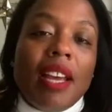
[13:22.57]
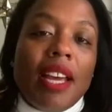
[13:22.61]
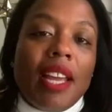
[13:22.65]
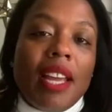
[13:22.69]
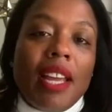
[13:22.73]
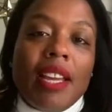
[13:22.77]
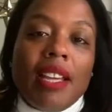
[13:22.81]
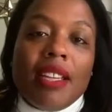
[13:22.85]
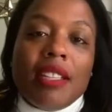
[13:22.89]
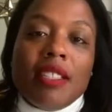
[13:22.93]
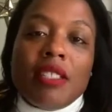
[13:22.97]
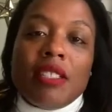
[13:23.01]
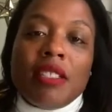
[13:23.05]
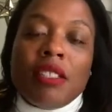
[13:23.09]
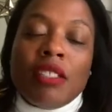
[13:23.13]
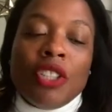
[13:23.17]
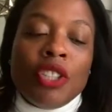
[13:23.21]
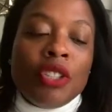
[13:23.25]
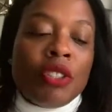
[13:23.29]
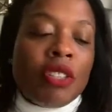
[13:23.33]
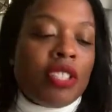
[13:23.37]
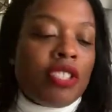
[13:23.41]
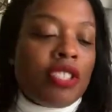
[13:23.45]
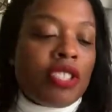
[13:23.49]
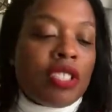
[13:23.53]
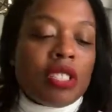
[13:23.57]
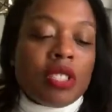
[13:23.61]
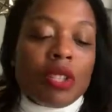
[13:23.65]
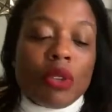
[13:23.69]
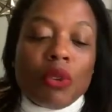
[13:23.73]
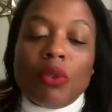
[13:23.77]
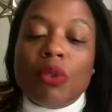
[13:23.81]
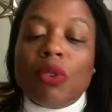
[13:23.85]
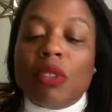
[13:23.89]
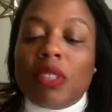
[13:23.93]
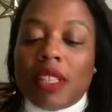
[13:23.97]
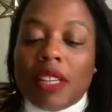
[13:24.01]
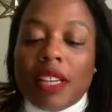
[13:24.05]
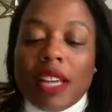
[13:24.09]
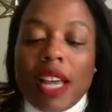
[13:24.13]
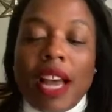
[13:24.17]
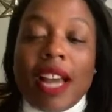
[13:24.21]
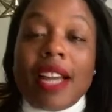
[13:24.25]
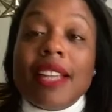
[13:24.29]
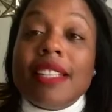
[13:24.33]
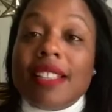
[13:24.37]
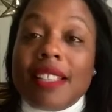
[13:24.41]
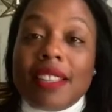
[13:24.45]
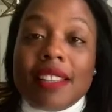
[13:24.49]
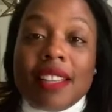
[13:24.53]
And you could just Google it.
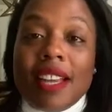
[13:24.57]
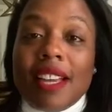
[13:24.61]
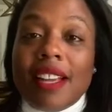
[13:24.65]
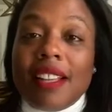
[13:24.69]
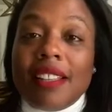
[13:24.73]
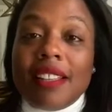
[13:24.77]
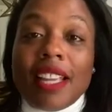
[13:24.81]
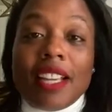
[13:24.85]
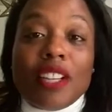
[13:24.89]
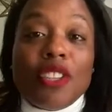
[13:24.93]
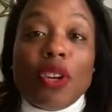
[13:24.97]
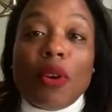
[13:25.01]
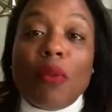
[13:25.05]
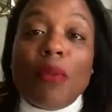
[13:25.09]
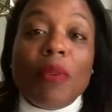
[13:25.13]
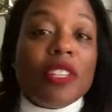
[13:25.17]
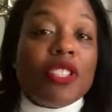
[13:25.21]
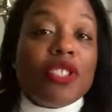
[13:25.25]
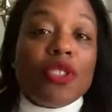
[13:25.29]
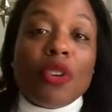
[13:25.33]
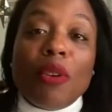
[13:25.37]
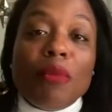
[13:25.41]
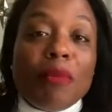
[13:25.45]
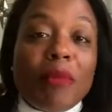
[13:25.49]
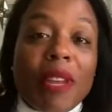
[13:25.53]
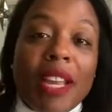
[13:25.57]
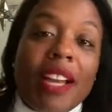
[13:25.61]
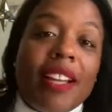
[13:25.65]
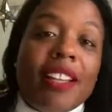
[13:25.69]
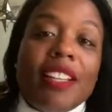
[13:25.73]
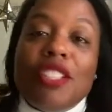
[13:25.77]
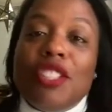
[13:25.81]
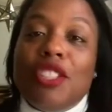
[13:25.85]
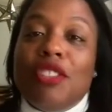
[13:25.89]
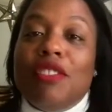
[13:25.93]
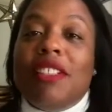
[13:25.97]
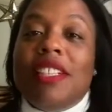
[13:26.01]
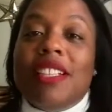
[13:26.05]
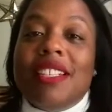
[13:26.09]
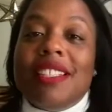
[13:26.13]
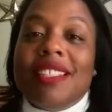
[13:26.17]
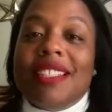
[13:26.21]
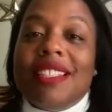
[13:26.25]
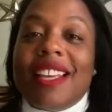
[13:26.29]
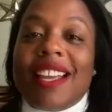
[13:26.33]
I did that. Like, no one told me how to do this.